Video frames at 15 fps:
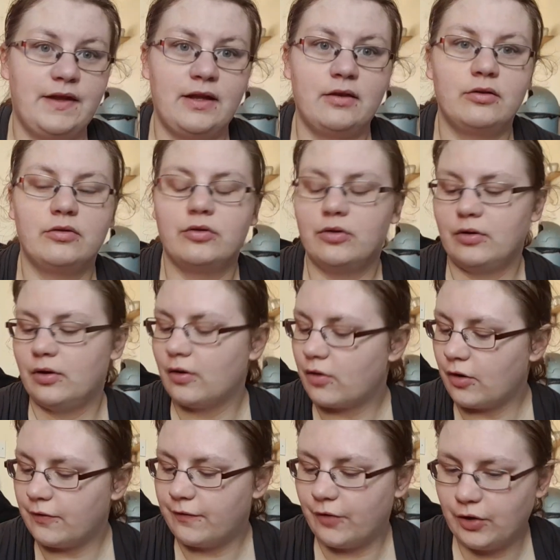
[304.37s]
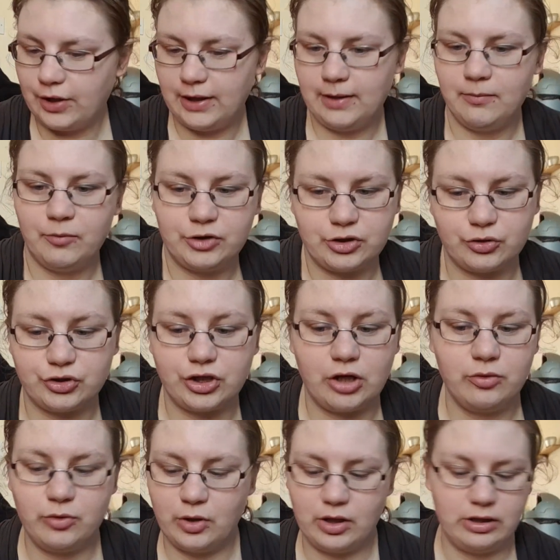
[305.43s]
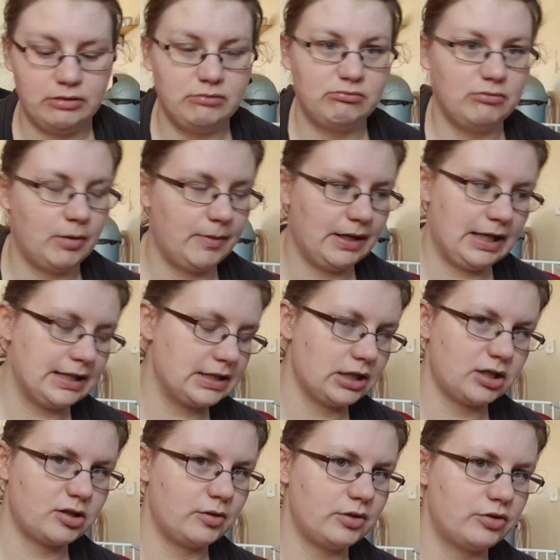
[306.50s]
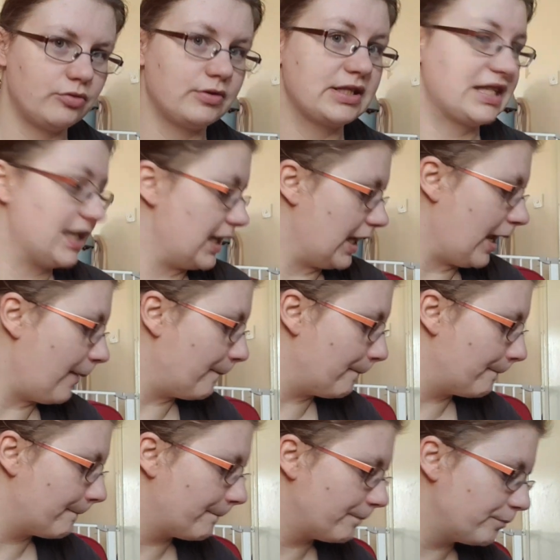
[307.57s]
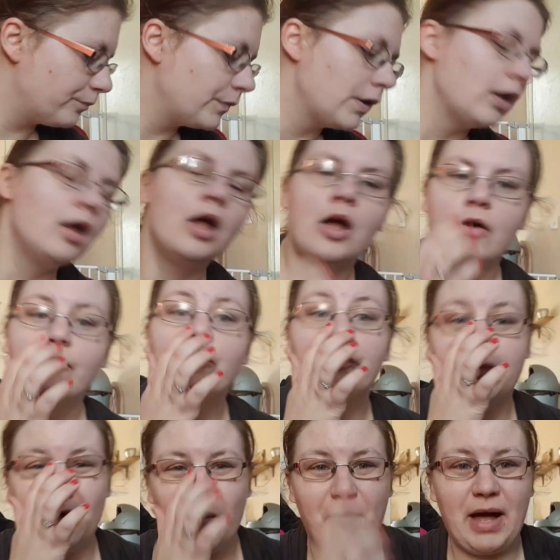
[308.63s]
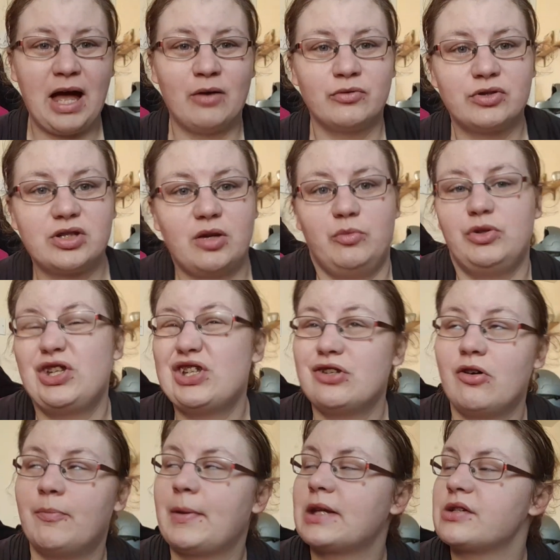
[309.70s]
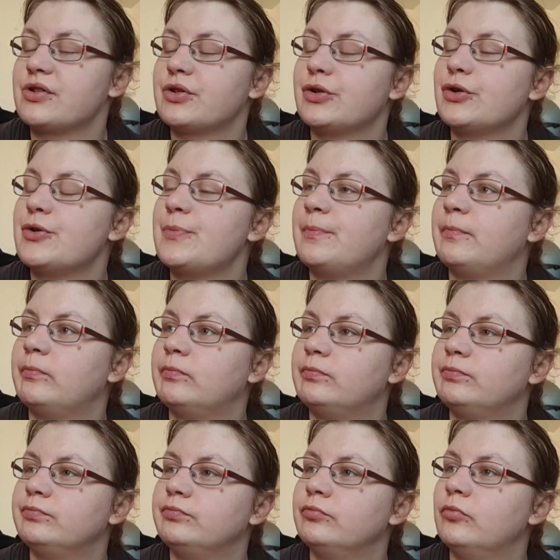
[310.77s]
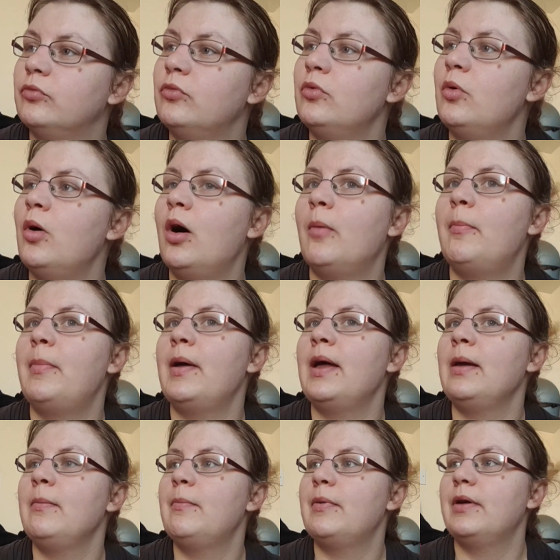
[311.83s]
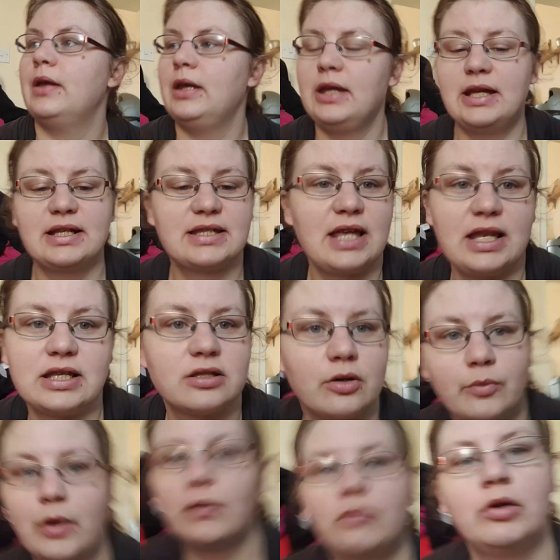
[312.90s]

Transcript: thing I got for him, which I'll show you a bit later so you don't see it, for £4, so which is not bad at all. What, baby? You can tell he's not well